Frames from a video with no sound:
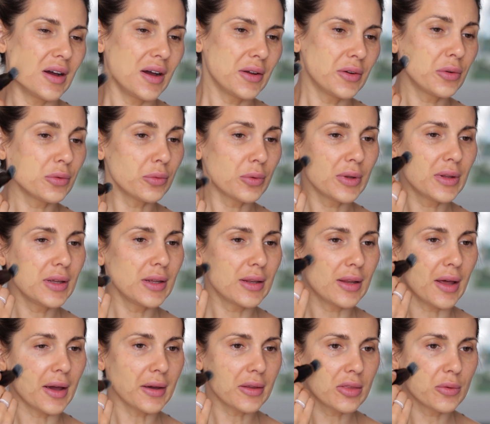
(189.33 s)
I don't really
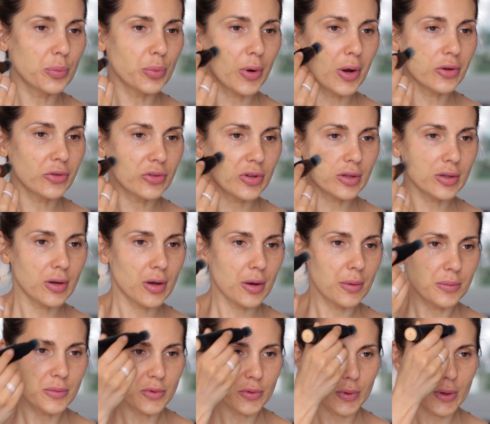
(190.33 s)
like the brush that
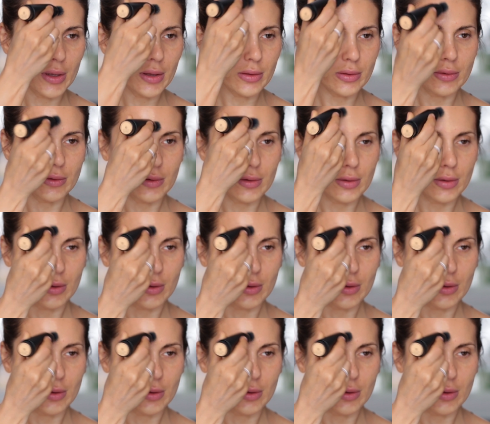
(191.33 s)
comes with,